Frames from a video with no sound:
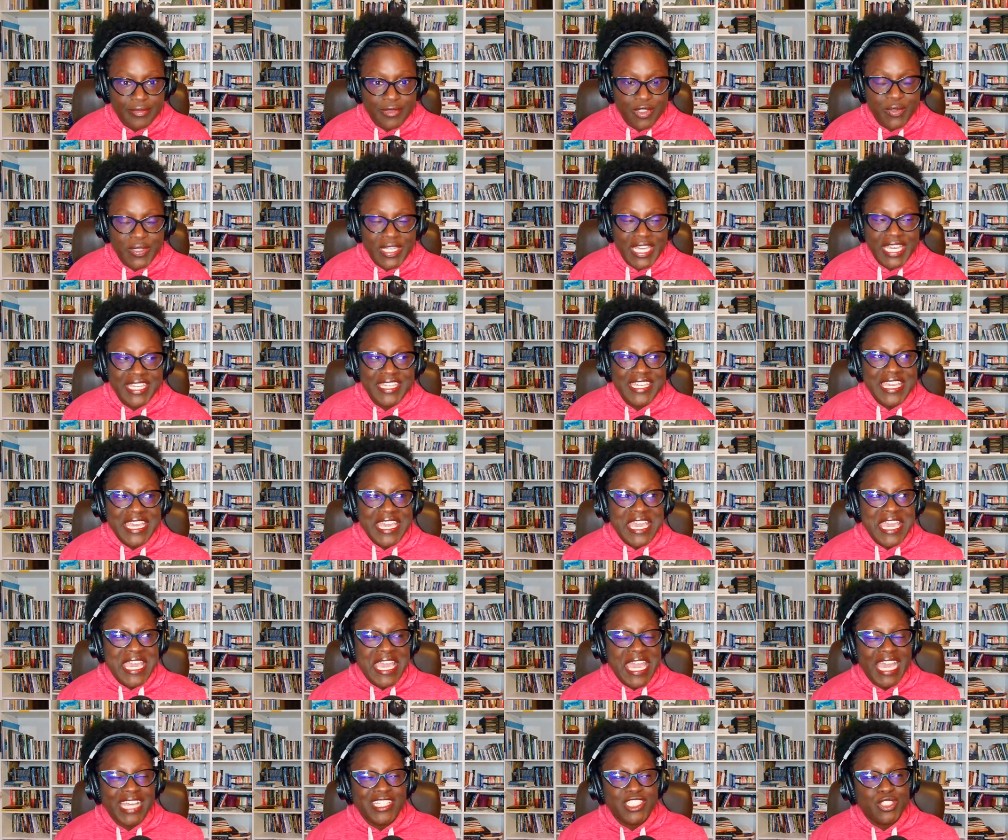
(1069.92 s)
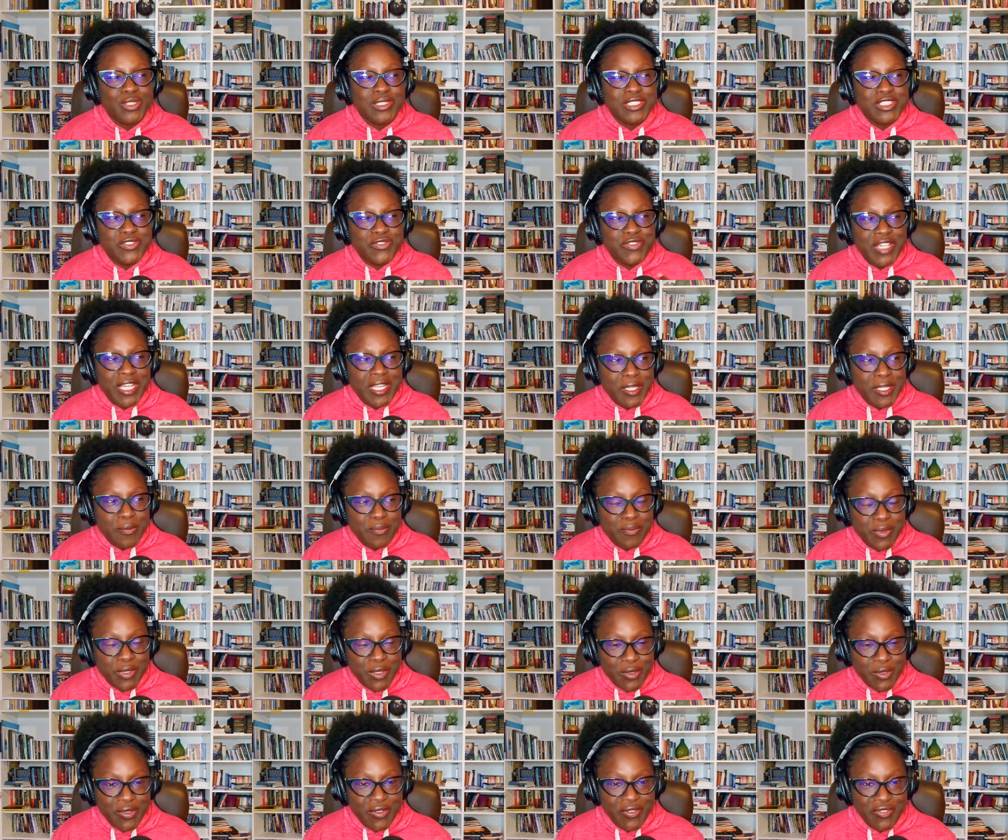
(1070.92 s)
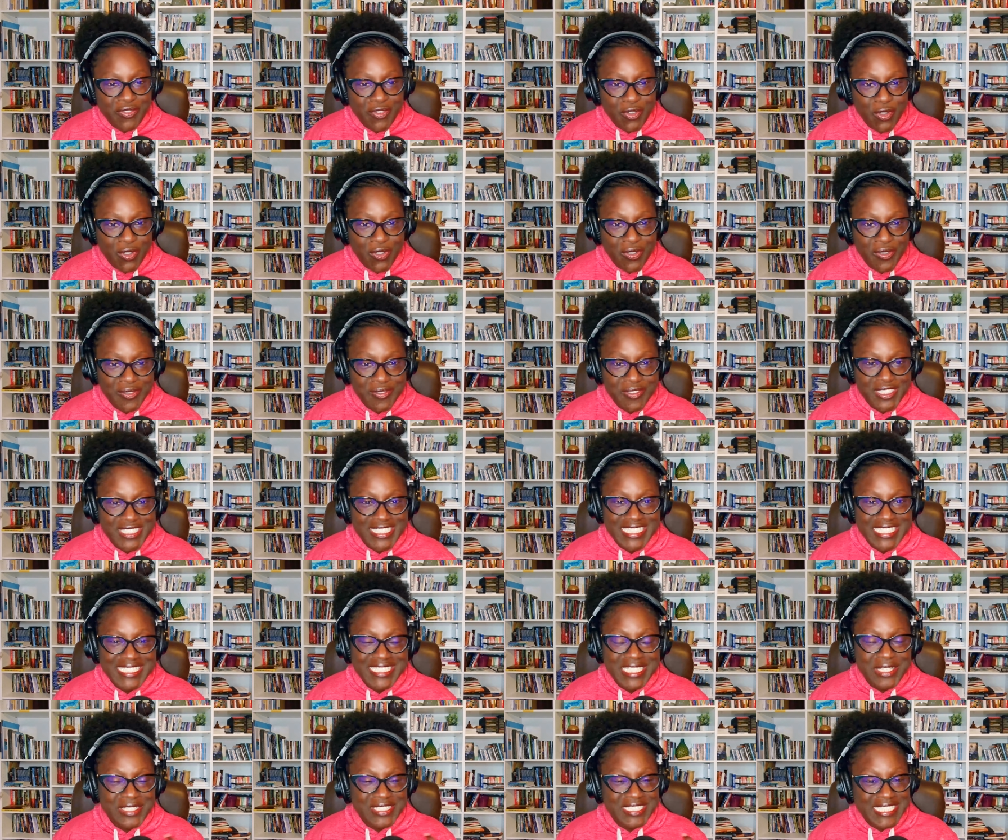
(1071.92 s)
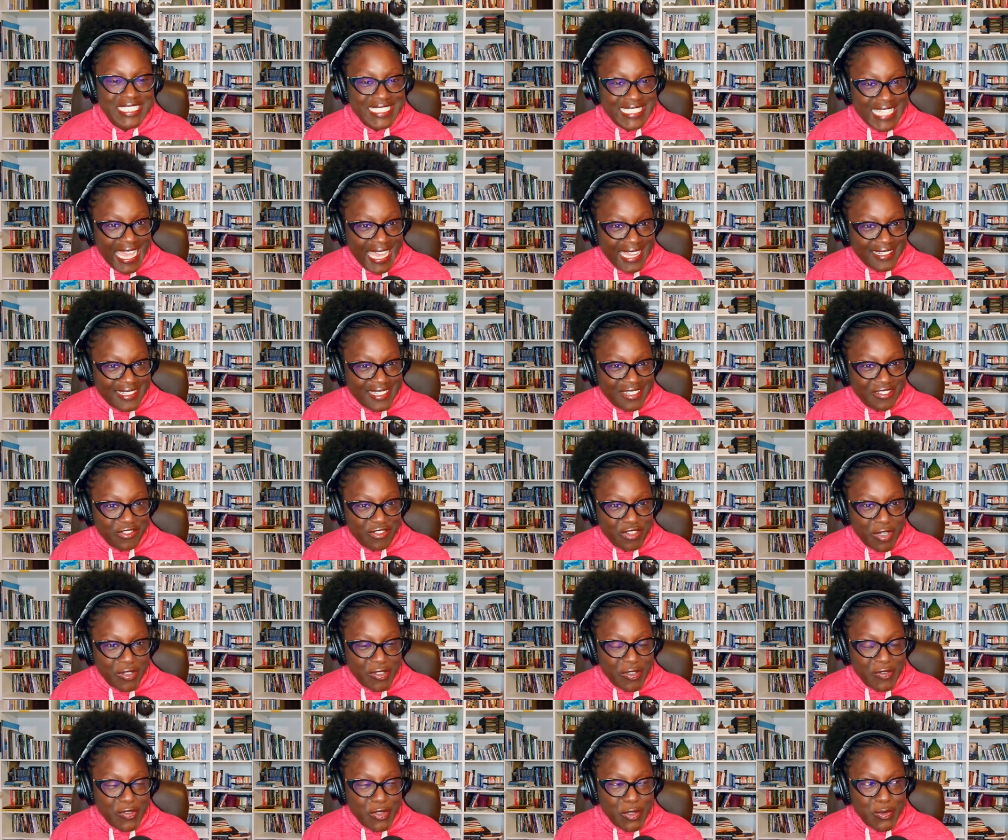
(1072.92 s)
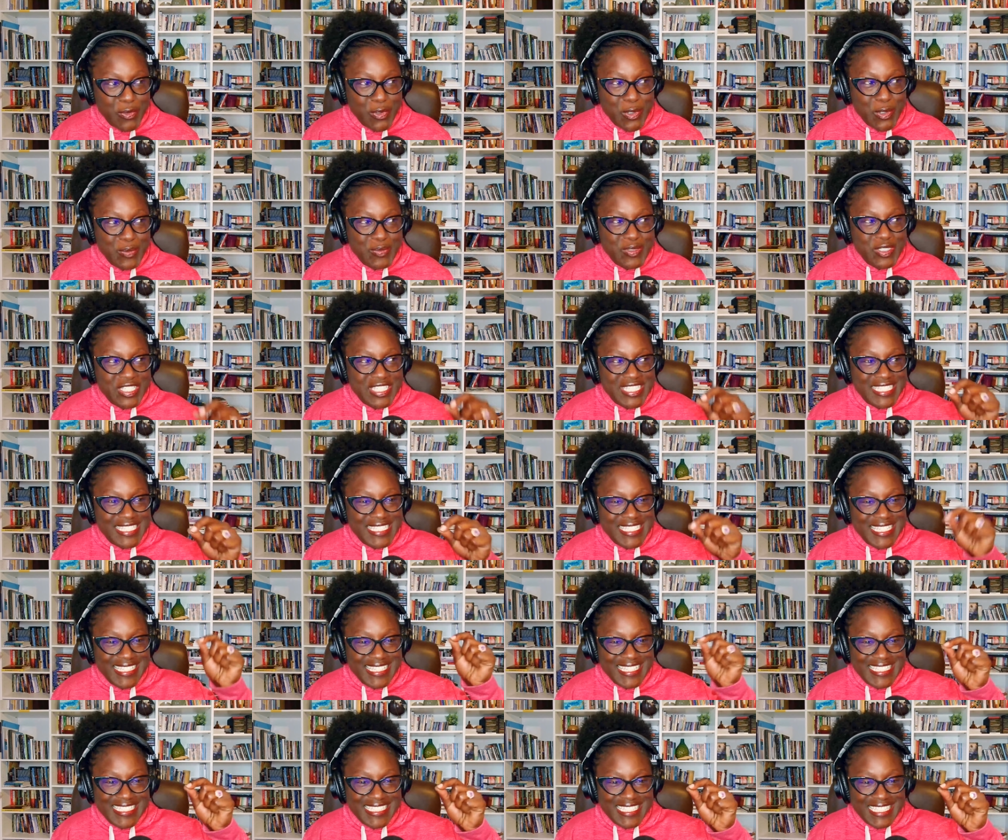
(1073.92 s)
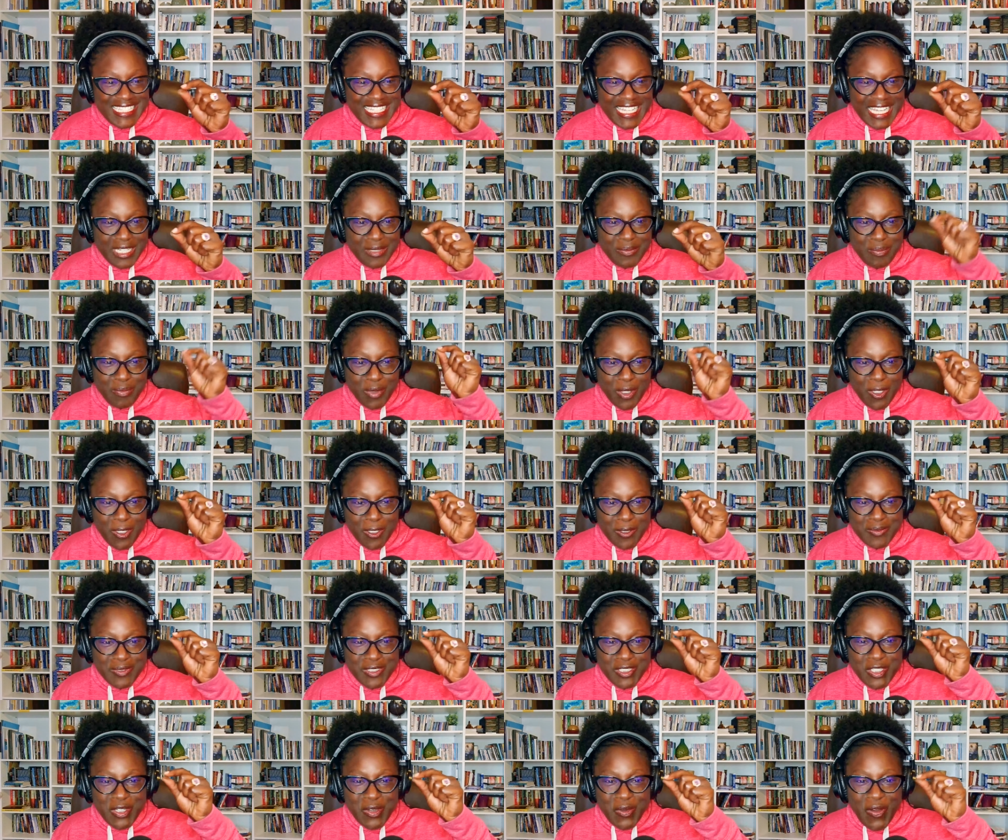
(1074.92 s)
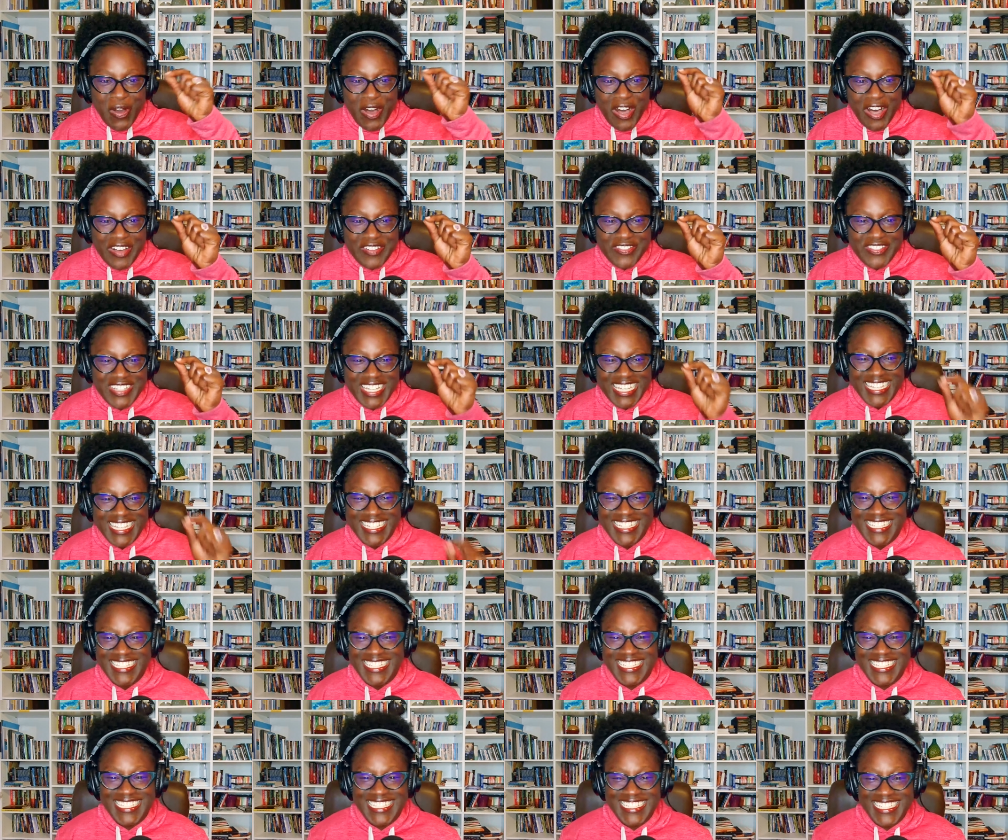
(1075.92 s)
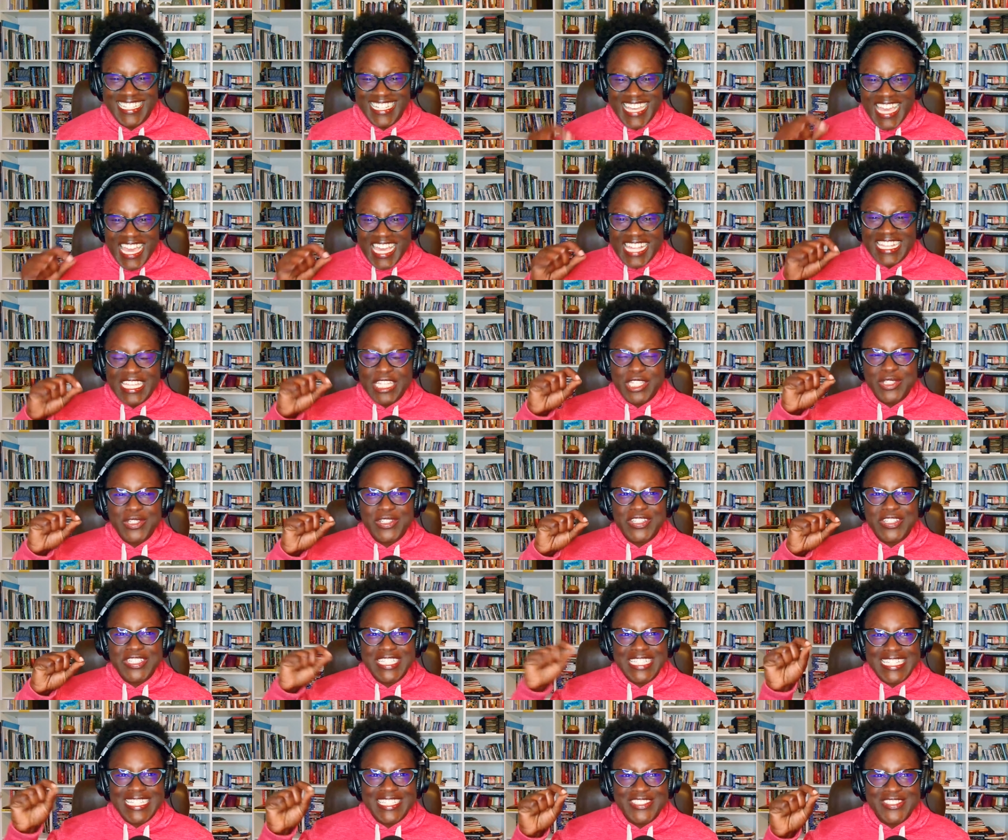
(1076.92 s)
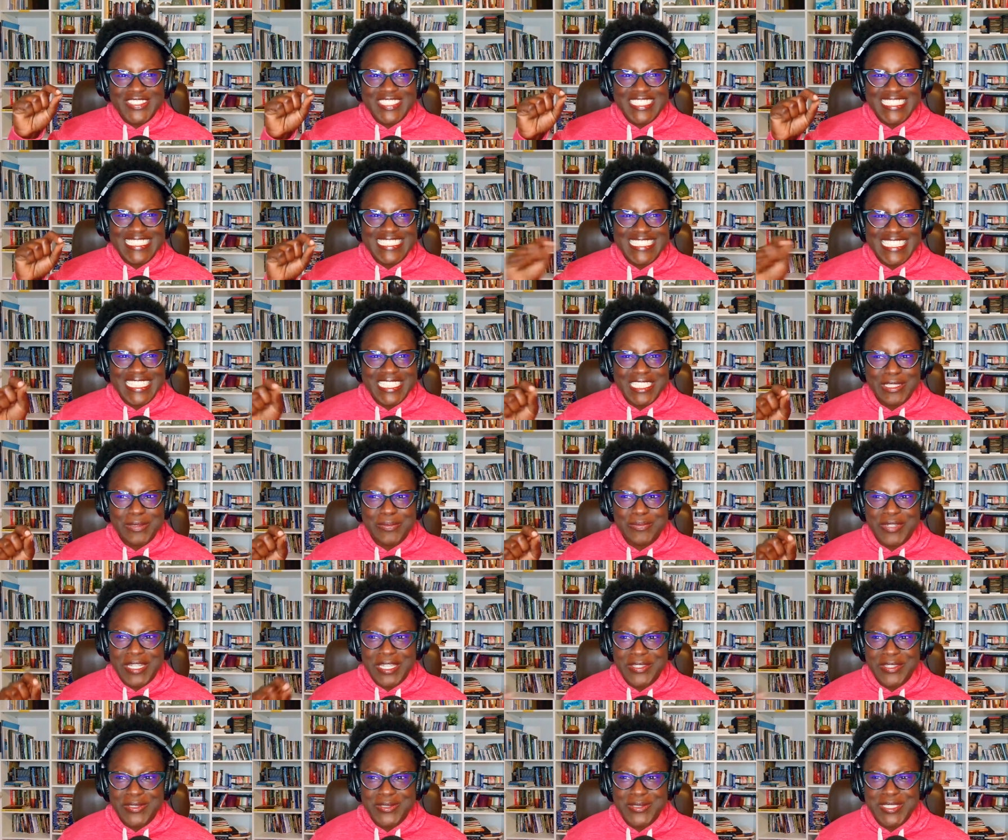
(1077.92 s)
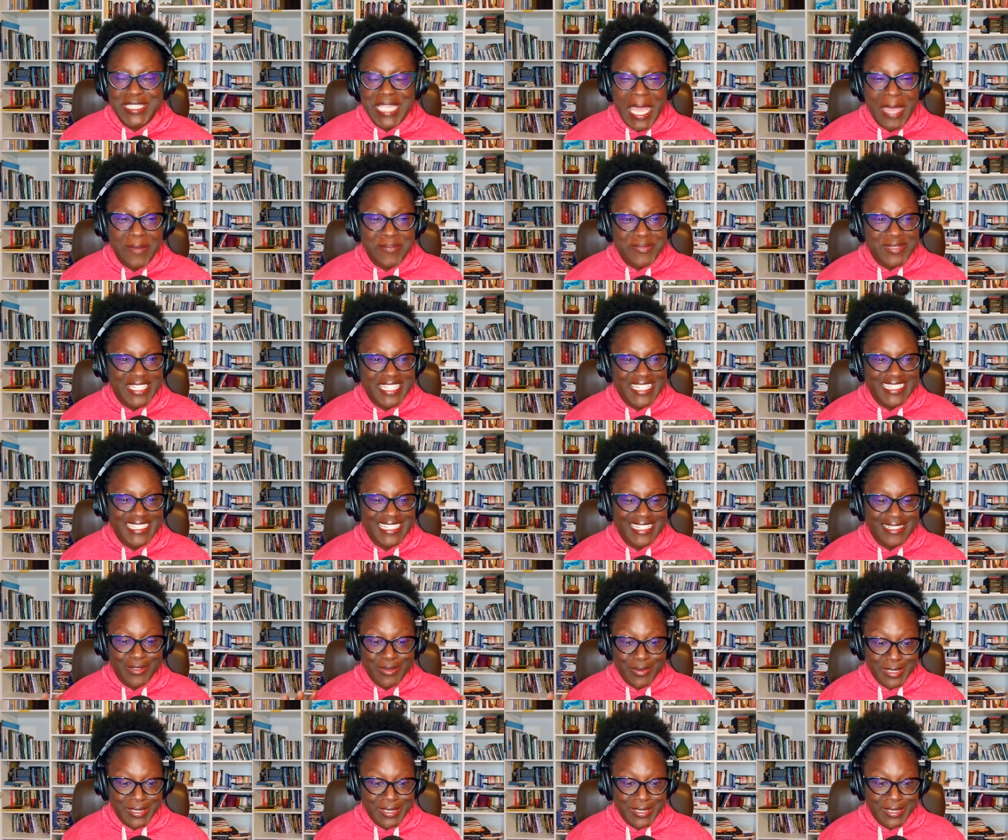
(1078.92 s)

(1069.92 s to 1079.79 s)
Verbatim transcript: Okay. And so it's very beautiful, since I was standing in front of the room, to see these light bulbs go off. Like you could literally see the breakthroughs happening in